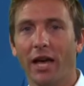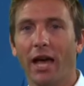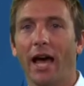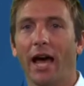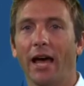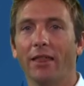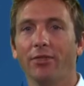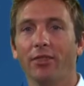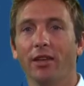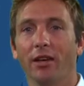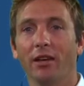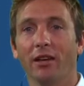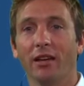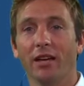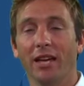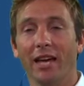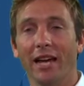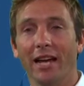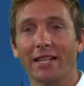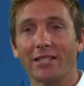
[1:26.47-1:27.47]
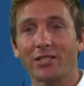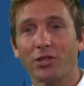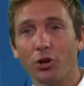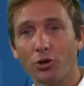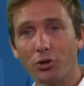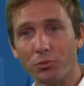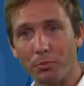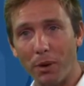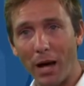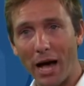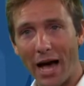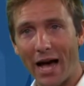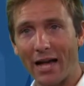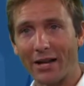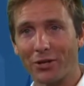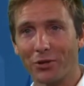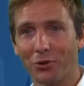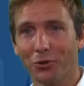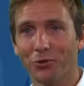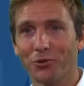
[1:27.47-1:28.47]
And it's those
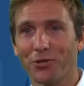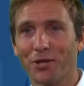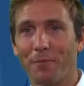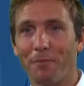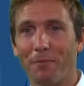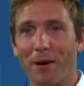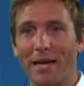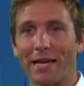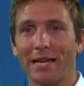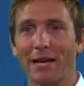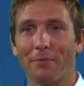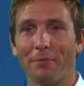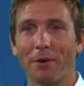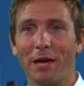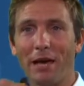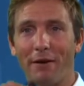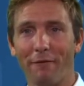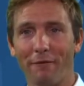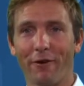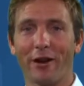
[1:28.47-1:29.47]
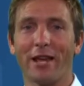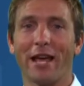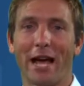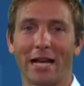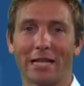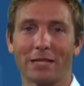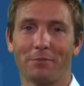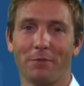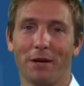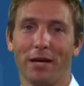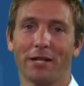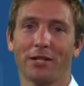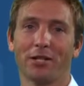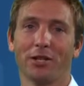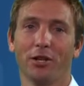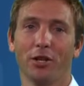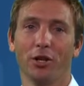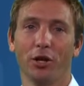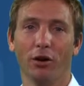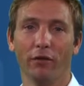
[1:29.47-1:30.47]
particles that make up every aspect
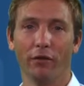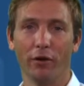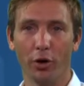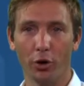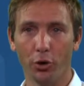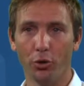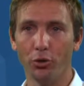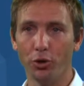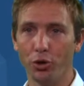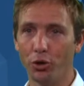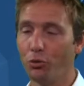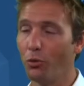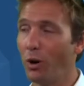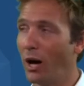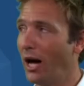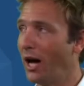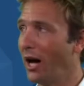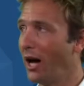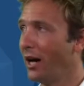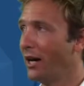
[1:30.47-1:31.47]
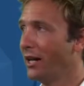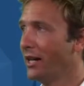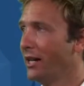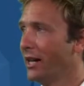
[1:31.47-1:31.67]
of who you are.